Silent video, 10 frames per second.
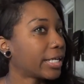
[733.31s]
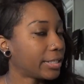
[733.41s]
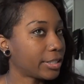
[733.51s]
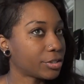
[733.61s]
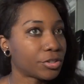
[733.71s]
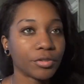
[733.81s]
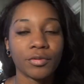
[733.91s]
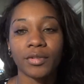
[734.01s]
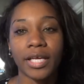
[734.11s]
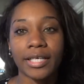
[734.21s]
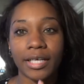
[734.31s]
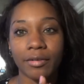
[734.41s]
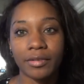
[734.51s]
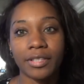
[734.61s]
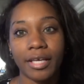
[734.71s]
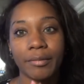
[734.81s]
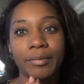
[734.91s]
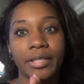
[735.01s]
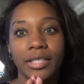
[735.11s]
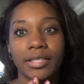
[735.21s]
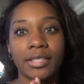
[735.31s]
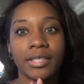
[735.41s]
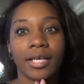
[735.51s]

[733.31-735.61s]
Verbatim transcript: And then two, like not only that, but